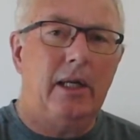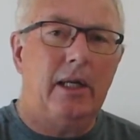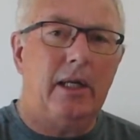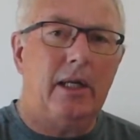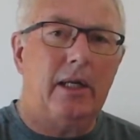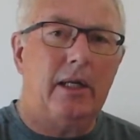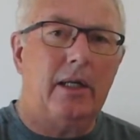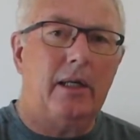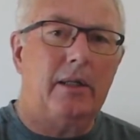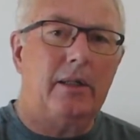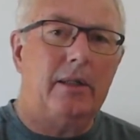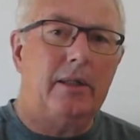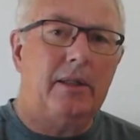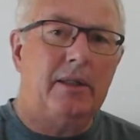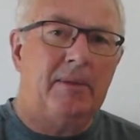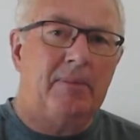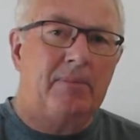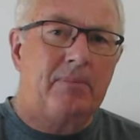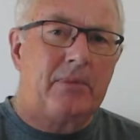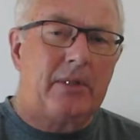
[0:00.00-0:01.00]
And
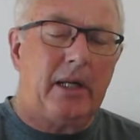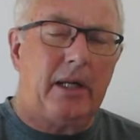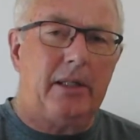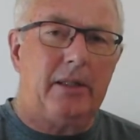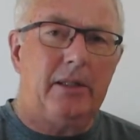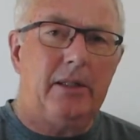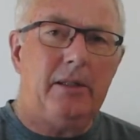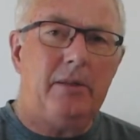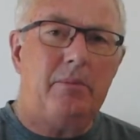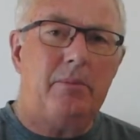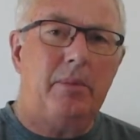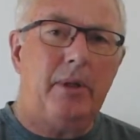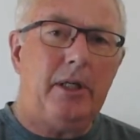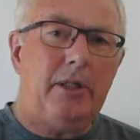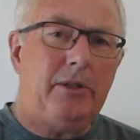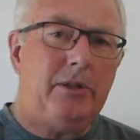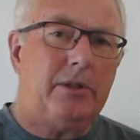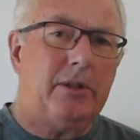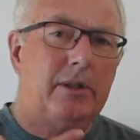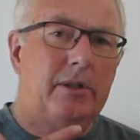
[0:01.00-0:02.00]
then
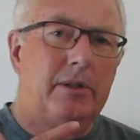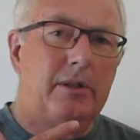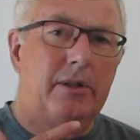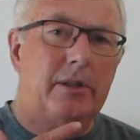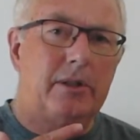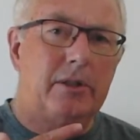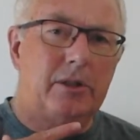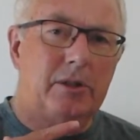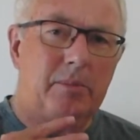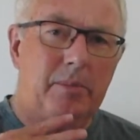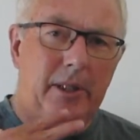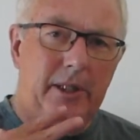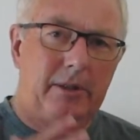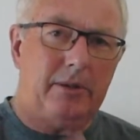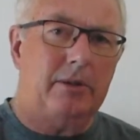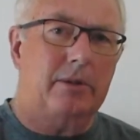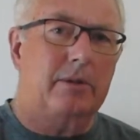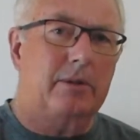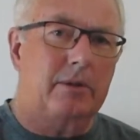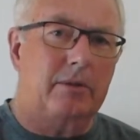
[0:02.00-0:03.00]
based on that
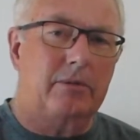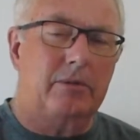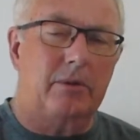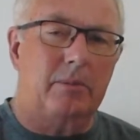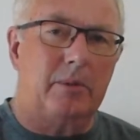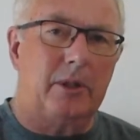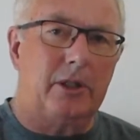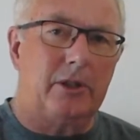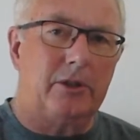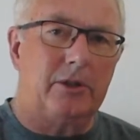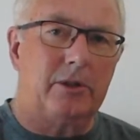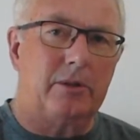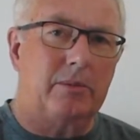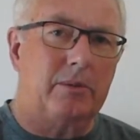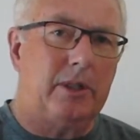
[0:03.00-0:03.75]
spectral information,